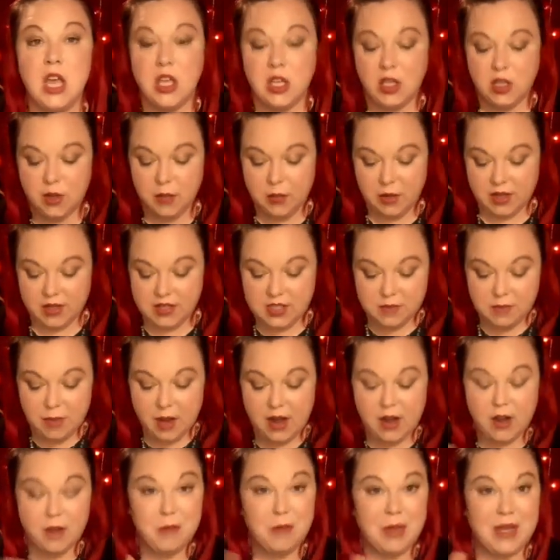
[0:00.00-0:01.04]
You
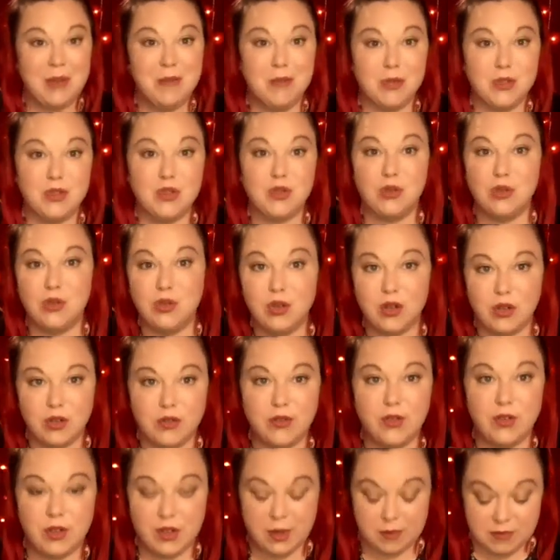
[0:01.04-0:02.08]
inspire people to learn
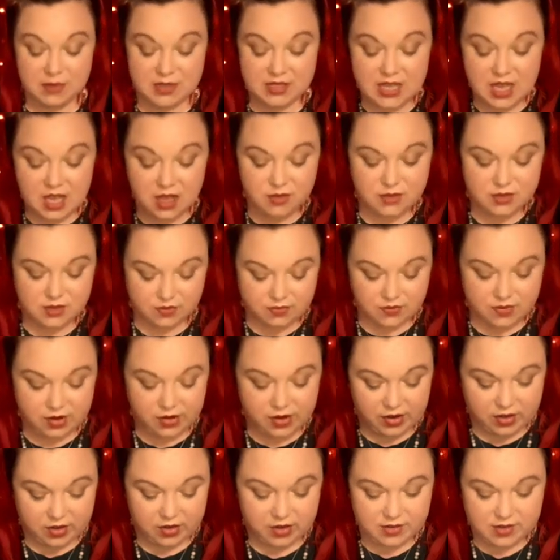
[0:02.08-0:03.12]
for themselves. Very
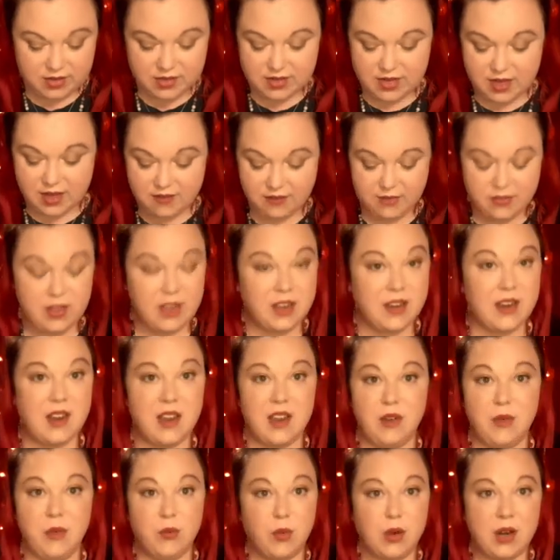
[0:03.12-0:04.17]
good stuff
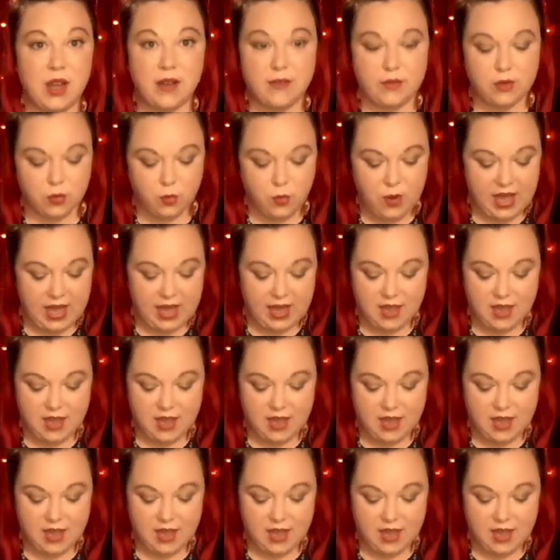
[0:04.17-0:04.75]
in whatever way.